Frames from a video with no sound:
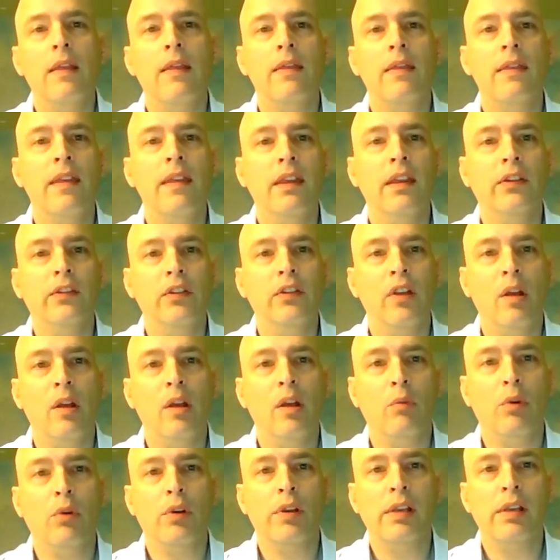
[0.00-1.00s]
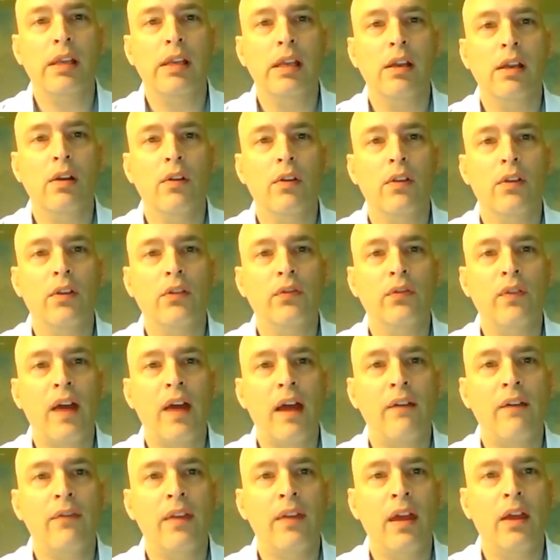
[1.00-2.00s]
This number here, this
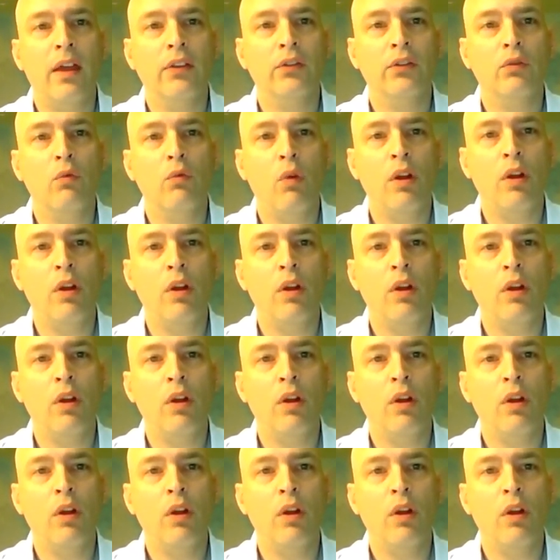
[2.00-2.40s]
5,000